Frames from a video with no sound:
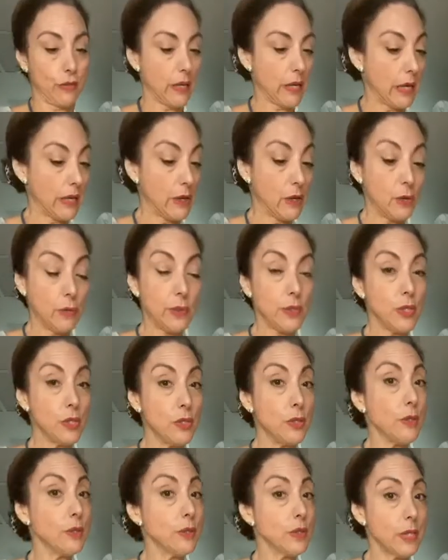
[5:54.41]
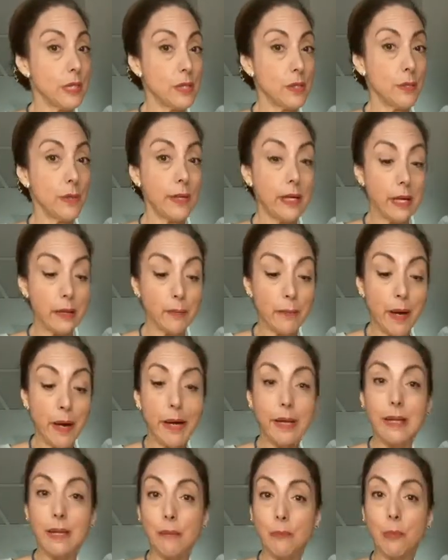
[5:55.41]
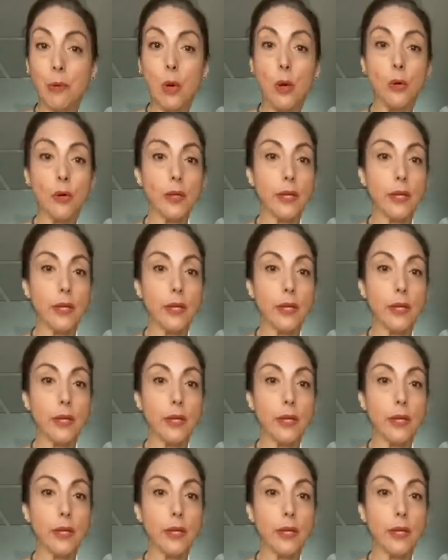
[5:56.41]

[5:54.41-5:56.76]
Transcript: I always use this one. I buy it in bulk